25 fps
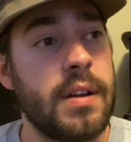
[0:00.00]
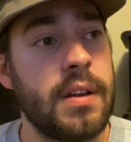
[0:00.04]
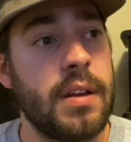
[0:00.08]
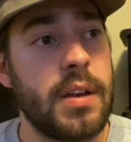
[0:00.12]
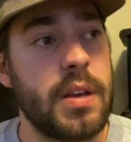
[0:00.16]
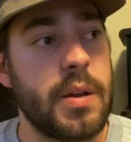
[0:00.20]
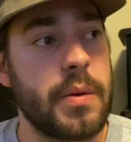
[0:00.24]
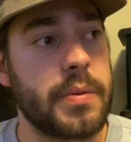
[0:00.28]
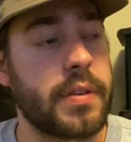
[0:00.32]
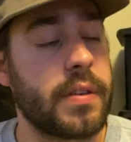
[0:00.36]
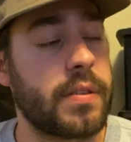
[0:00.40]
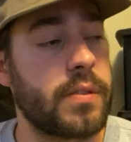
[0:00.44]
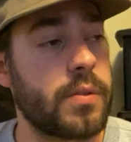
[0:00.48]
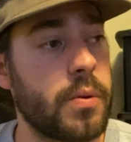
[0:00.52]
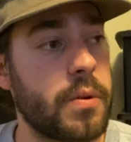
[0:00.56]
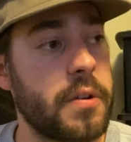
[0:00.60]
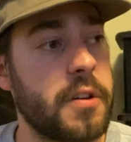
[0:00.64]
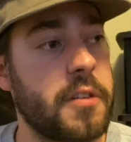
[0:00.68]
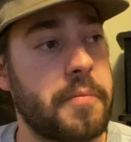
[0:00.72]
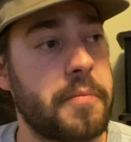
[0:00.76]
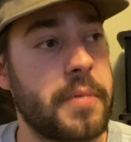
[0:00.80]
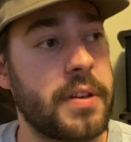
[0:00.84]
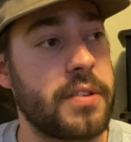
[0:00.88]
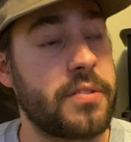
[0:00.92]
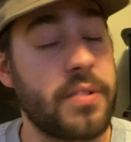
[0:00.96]
It was a store he's
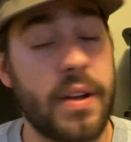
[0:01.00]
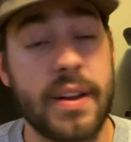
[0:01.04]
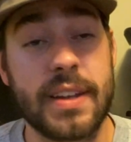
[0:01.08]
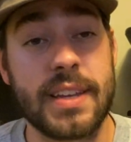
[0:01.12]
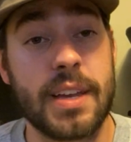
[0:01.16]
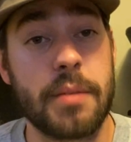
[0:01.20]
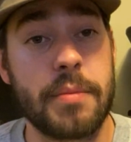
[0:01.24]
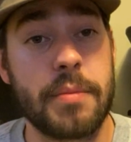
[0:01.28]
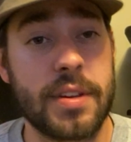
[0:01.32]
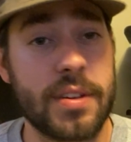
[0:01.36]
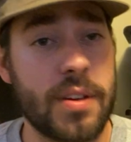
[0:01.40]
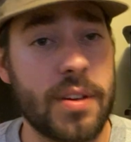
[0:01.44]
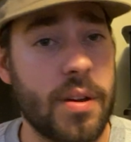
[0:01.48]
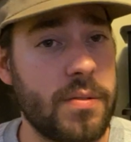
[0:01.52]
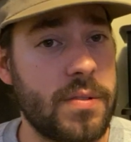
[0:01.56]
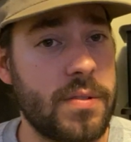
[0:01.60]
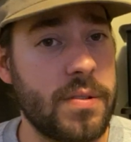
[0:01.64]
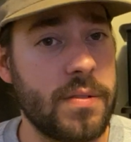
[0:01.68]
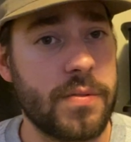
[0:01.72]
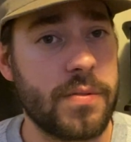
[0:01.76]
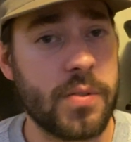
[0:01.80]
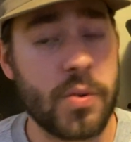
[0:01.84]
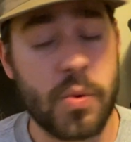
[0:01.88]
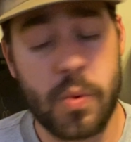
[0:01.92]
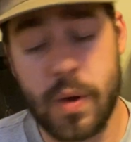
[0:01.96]
been trying to get me to go to
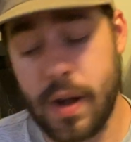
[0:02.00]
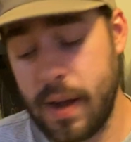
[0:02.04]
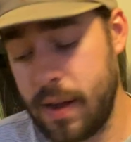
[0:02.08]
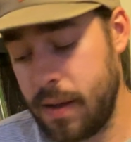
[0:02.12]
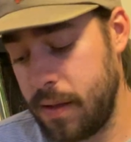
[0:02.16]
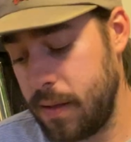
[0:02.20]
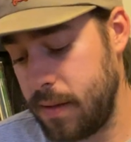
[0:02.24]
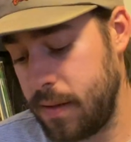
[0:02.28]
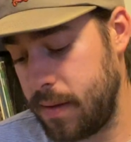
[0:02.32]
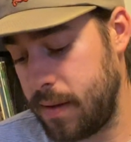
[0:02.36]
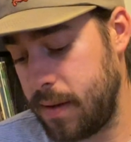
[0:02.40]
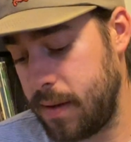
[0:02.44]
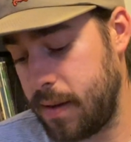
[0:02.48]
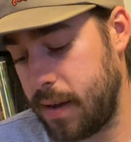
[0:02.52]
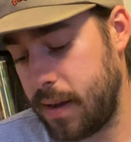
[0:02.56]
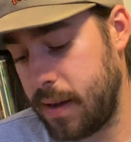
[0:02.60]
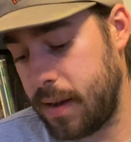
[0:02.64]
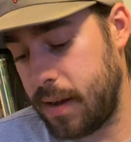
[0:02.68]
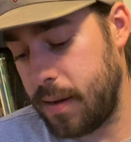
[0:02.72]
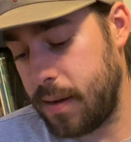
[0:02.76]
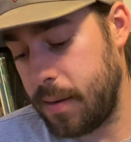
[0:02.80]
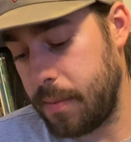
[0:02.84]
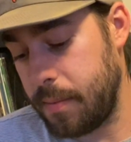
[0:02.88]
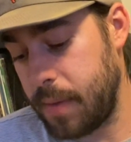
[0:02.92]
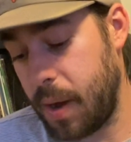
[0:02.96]
for a while.
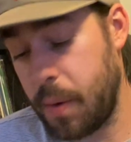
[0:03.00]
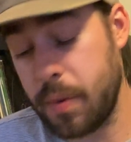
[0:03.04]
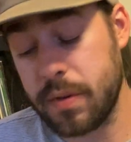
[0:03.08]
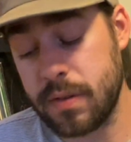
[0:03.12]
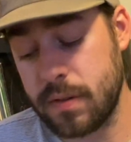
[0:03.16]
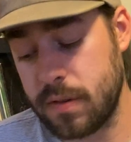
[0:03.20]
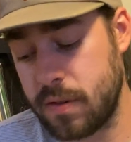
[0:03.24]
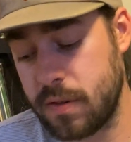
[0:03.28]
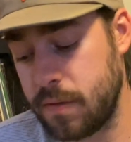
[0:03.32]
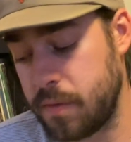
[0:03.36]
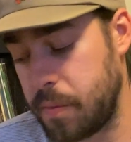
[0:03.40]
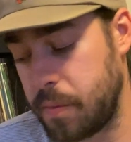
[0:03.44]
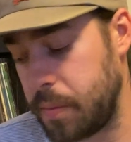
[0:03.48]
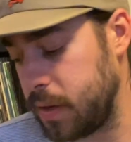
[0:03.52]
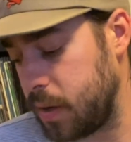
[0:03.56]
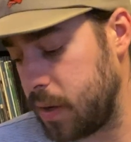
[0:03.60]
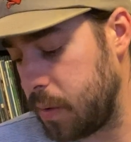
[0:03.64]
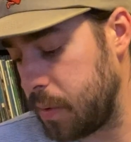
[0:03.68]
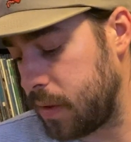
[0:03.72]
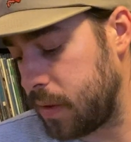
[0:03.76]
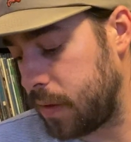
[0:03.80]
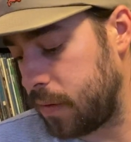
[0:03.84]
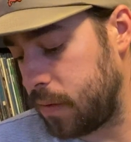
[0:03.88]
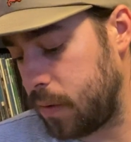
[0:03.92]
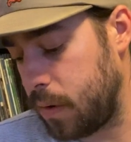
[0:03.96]
I wasn't too familiar
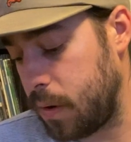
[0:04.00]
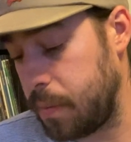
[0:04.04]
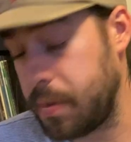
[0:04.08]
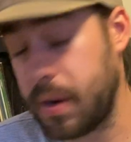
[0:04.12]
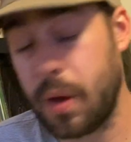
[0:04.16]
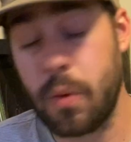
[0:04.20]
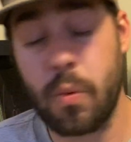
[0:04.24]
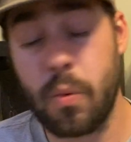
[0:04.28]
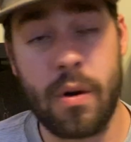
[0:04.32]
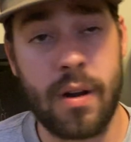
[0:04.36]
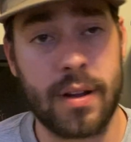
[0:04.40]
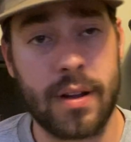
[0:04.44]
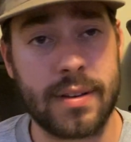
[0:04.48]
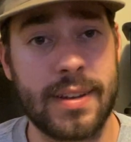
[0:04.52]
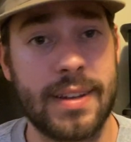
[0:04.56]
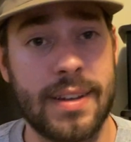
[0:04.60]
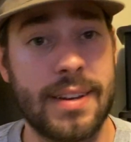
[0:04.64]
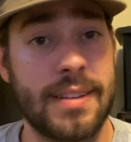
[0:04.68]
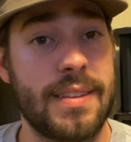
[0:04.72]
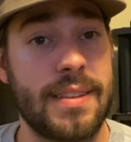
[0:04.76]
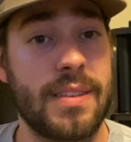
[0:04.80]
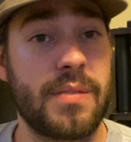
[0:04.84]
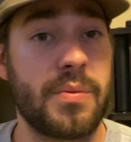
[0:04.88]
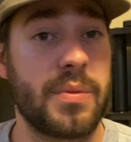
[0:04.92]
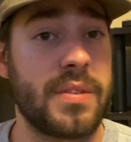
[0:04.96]
with the store, but I walked in
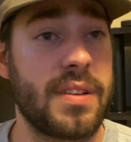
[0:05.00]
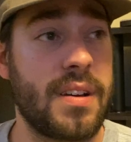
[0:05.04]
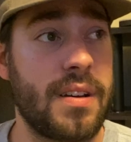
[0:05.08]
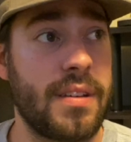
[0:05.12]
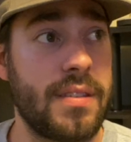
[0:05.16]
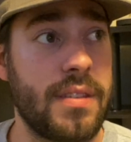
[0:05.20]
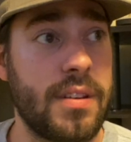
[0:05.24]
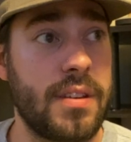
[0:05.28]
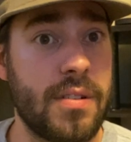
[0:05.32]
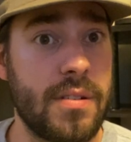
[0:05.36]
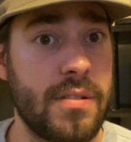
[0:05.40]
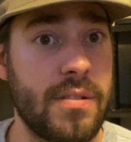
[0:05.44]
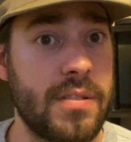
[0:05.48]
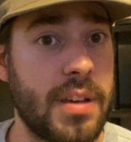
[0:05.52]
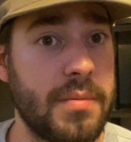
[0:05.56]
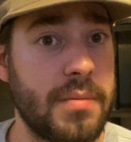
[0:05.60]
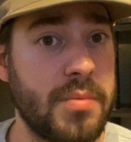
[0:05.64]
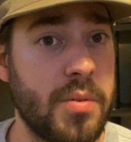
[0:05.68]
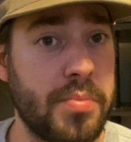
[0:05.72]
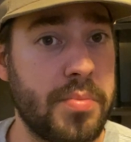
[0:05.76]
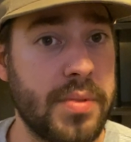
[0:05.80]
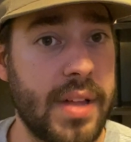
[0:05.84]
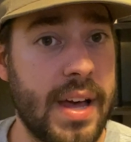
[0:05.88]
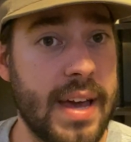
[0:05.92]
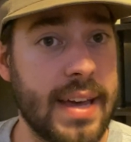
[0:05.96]
and this was on the turntable
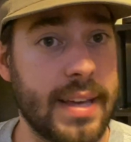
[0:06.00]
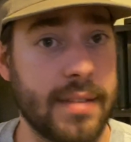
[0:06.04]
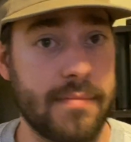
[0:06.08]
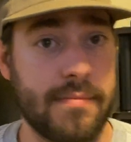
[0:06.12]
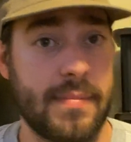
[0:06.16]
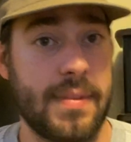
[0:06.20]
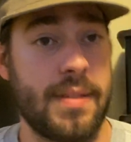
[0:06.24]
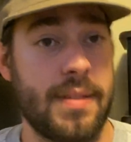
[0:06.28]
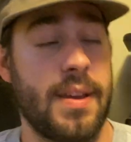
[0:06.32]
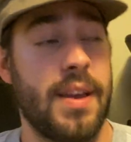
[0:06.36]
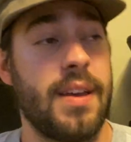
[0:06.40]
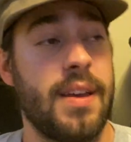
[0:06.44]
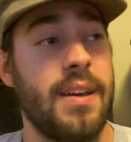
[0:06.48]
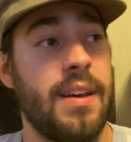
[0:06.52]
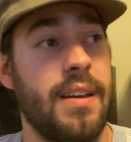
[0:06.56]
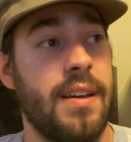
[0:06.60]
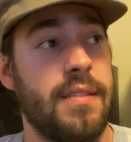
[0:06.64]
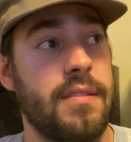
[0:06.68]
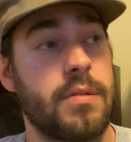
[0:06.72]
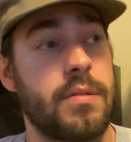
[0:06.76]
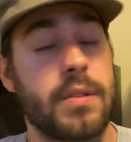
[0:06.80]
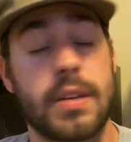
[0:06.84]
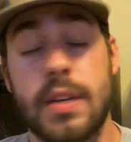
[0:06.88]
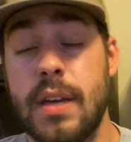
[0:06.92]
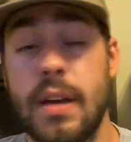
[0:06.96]
playing.
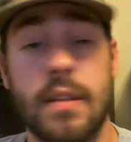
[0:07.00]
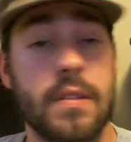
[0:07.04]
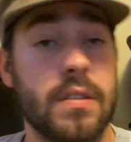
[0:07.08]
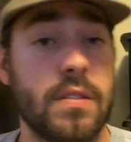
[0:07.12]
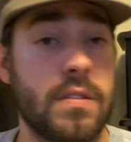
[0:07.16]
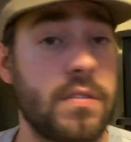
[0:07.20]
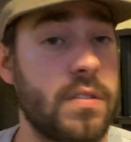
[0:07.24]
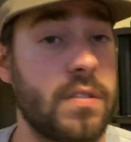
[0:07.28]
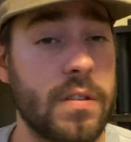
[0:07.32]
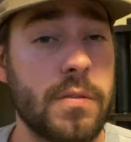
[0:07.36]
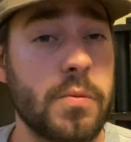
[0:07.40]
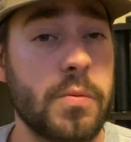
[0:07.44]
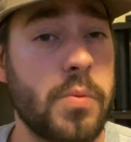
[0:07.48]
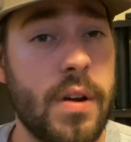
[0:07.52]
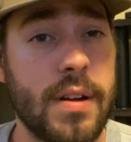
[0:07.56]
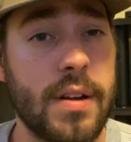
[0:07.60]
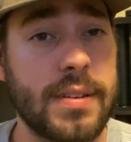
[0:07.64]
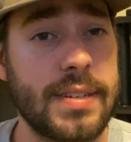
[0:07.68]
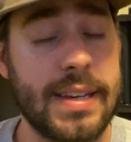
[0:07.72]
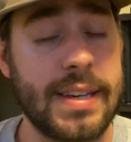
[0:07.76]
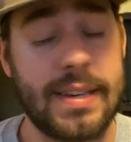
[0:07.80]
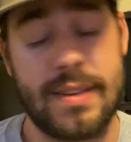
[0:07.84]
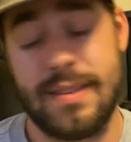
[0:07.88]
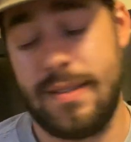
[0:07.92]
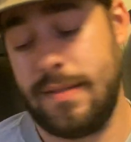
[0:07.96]
They're like, yeah, this just walked
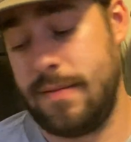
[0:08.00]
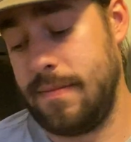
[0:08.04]
in.